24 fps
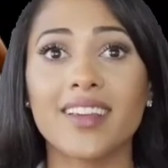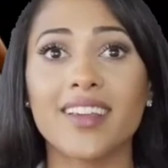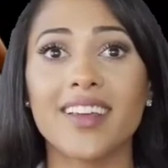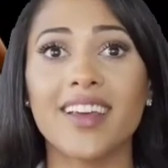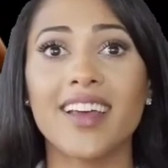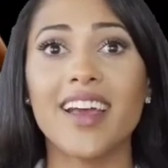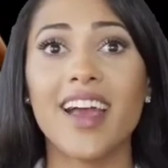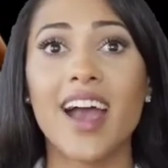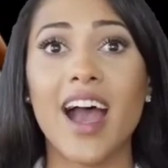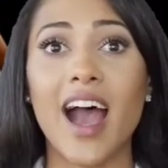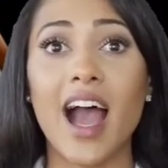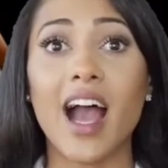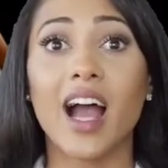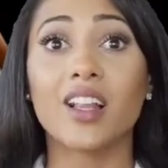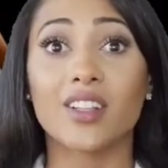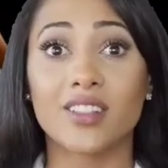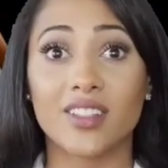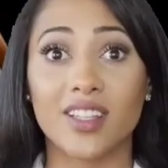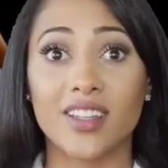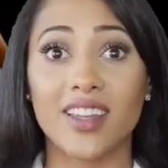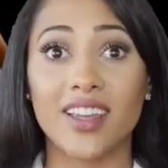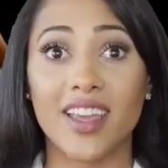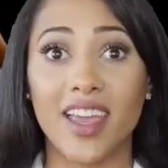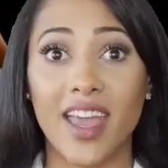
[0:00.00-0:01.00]
Try to
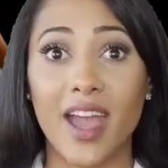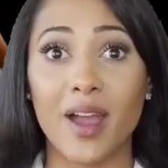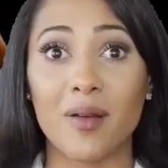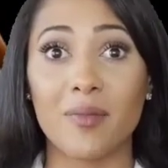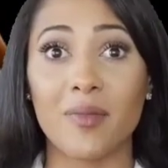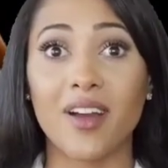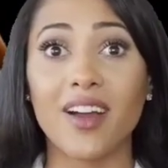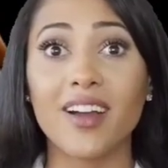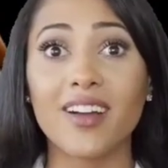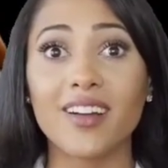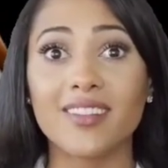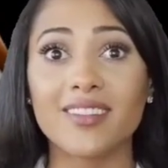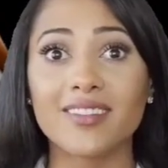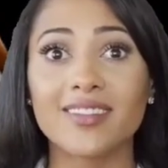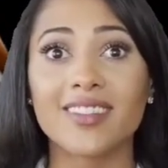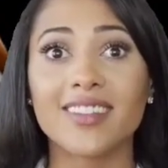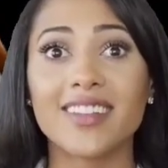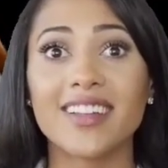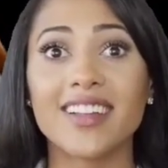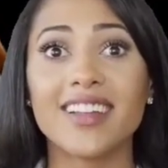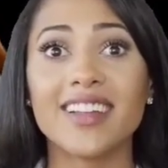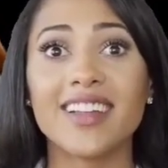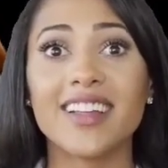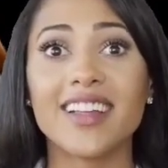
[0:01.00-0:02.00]
apply Vaseline
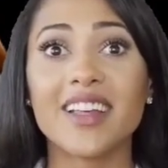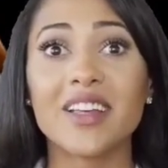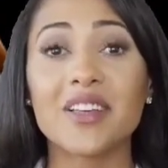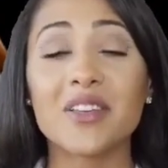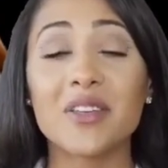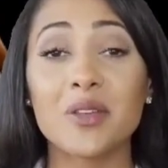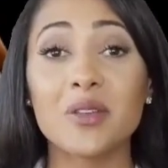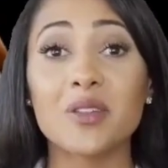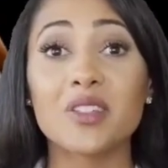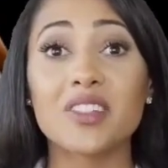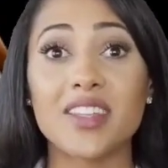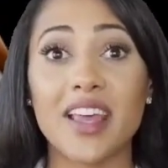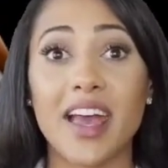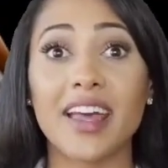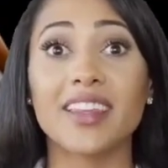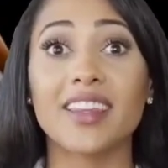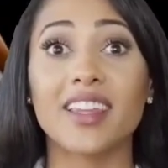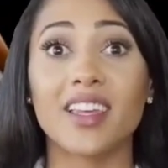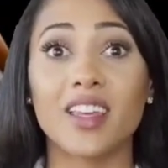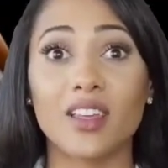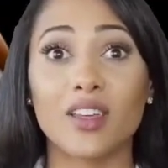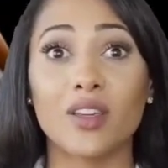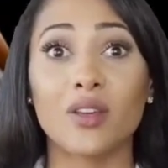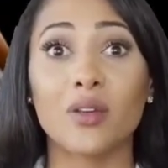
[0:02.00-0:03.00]
or alternative
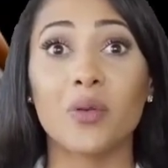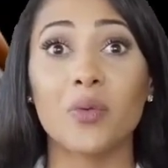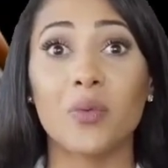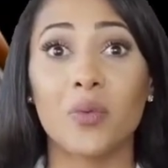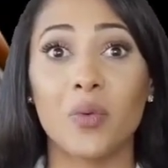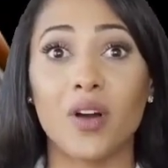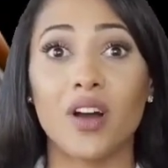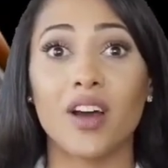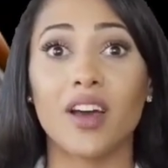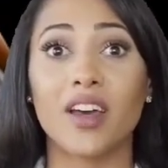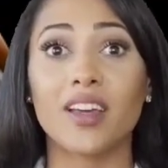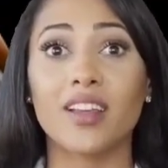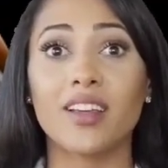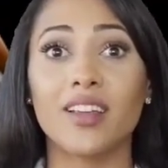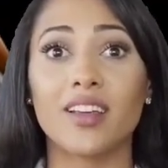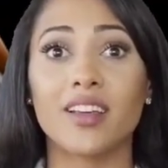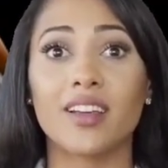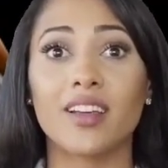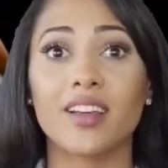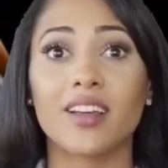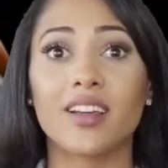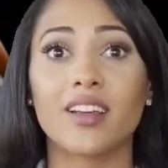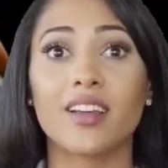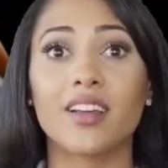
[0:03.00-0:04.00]
options like lip balm,
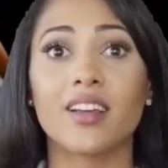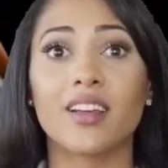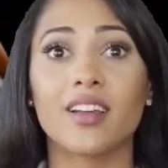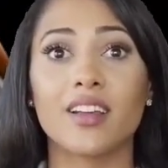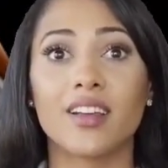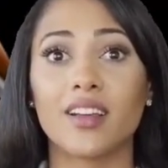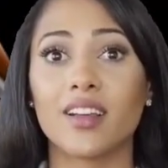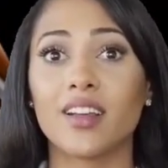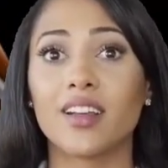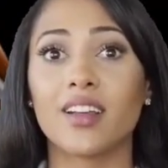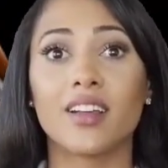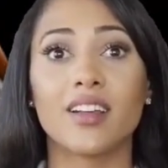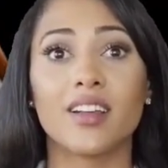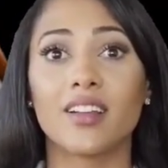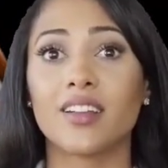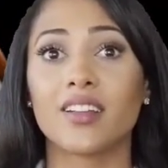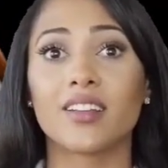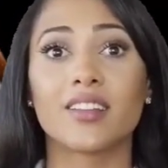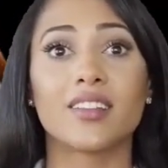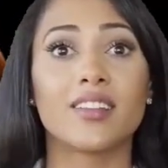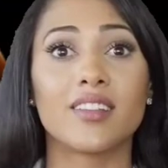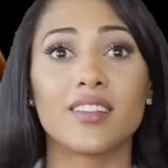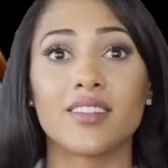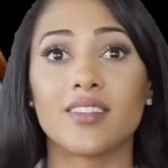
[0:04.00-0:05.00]
shea butter
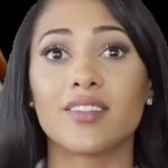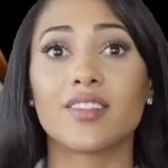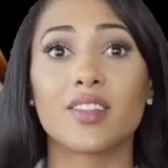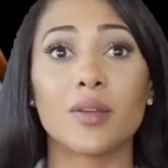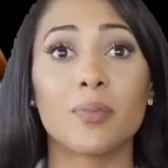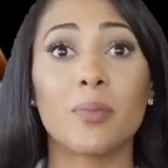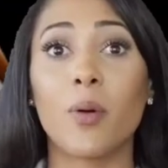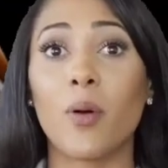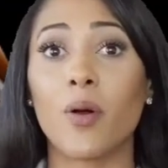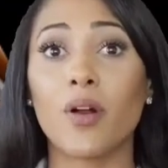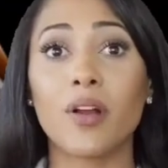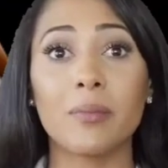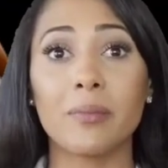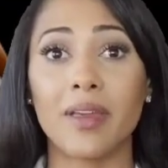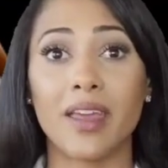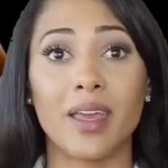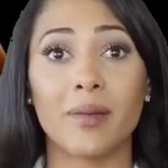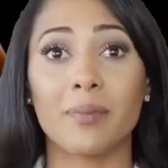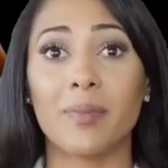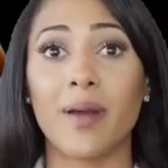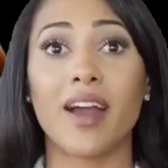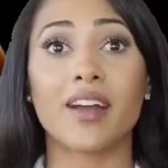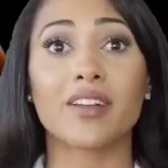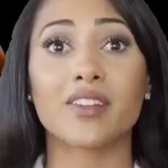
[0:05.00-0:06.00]
moisturizer
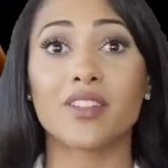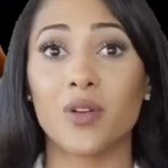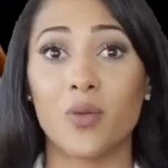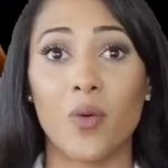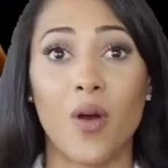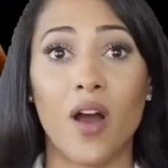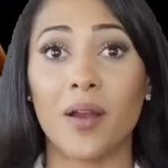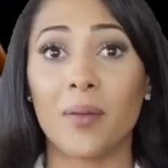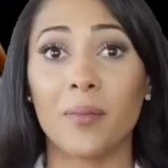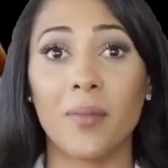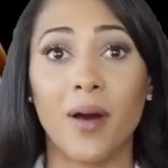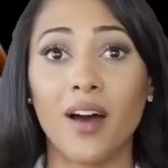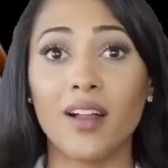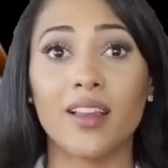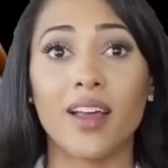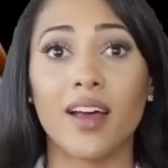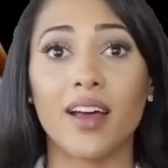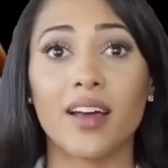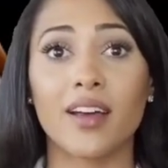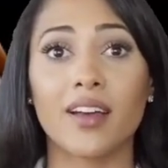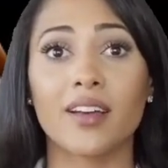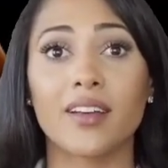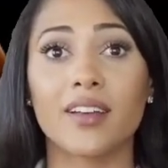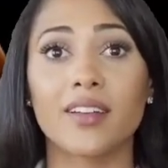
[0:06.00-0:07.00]
regularly.
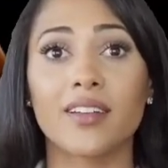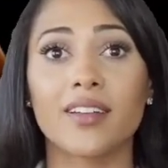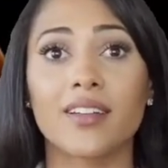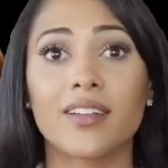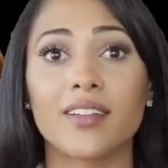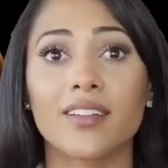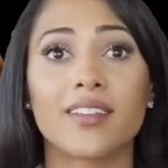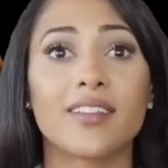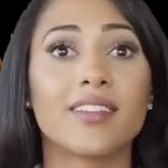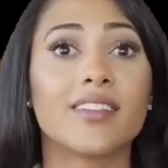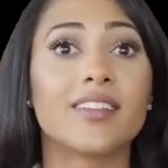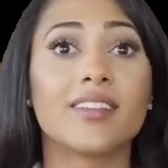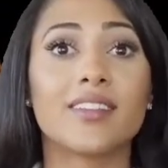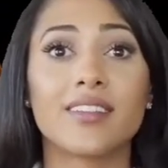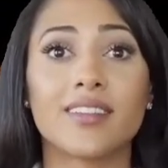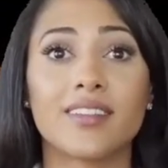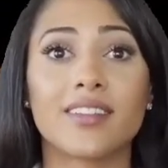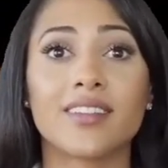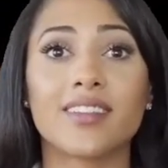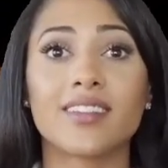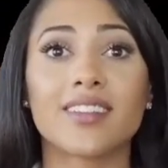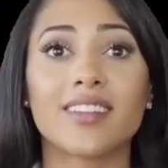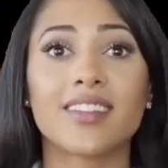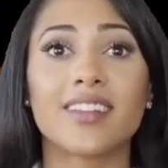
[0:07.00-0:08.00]
Massage it onto your
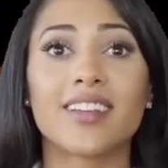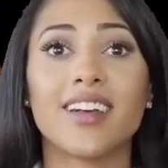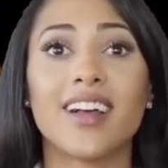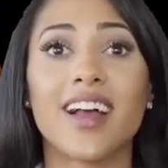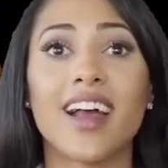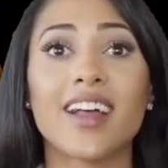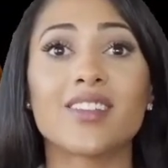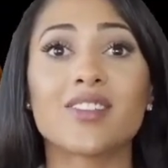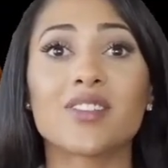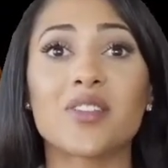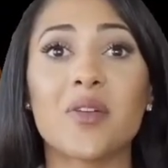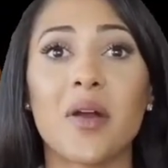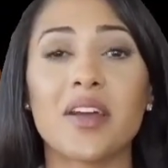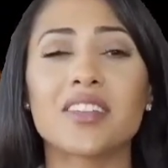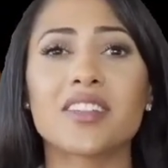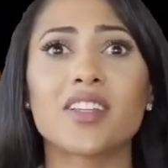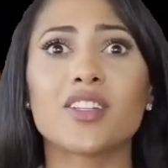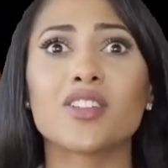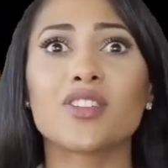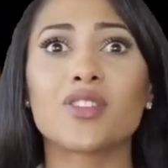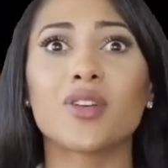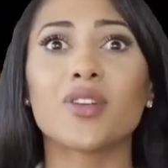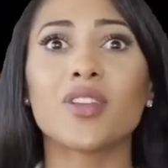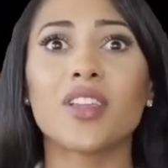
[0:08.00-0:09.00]
nipples directly
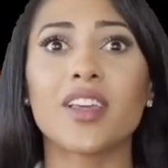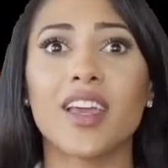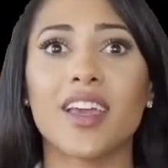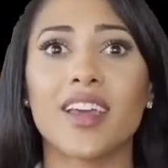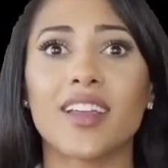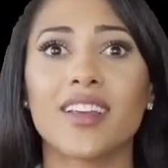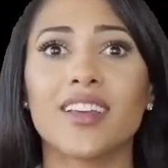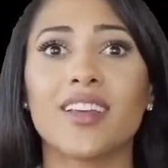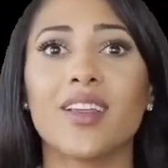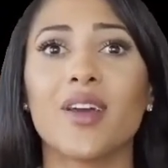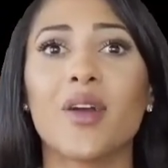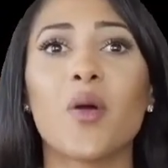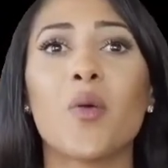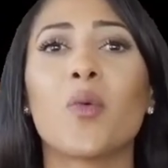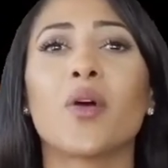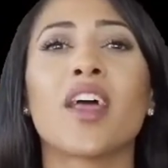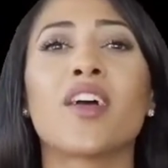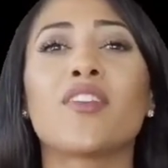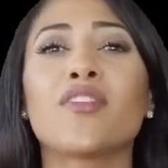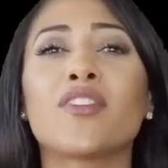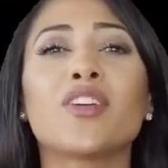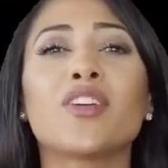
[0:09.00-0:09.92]
and don't forget to rinse